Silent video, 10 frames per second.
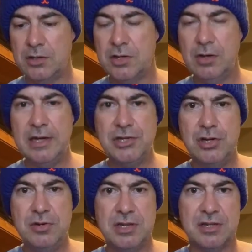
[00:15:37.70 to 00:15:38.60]
So
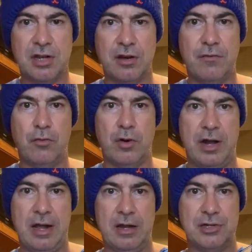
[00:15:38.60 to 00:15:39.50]
let's use a tug of war
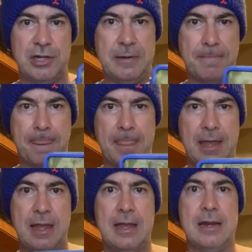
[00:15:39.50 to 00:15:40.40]
analogy.
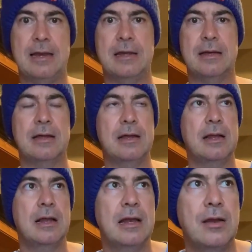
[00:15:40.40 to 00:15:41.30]
And
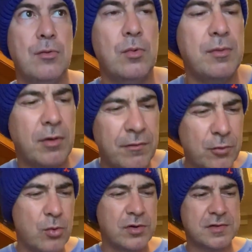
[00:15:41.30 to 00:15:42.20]
we, of
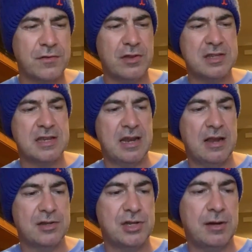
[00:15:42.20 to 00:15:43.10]
course, for this
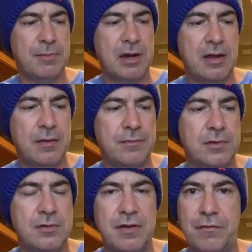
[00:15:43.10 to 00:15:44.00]
analogy, I'm going to have
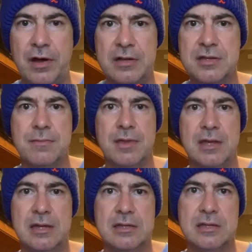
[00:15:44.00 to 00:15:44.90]
to define some
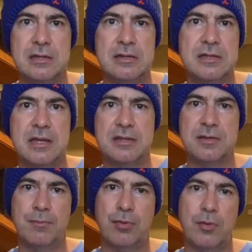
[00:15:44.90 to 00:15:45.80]
things and set
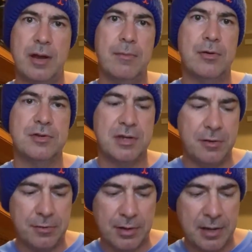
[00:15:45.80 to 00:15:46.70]
some parameters
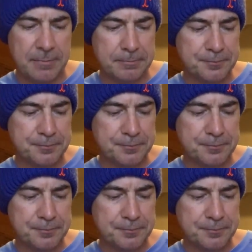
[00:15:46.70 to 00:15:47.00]
here, okay?